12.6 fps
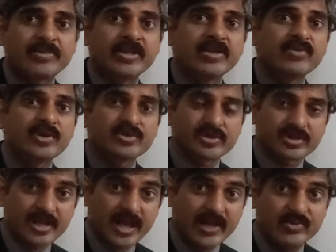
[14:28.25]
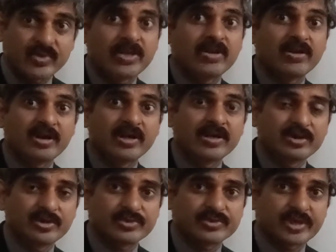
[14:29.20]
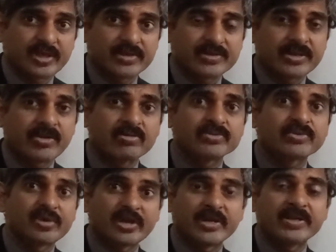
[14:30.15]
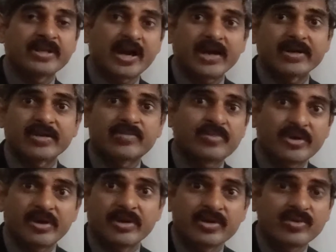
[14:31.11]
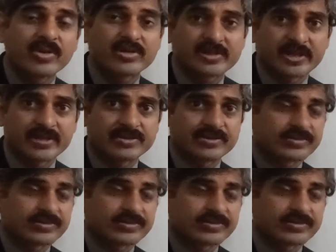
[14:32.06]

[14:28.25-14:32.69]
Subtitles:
They actually learned those things, and also learned the entrepreneurial things.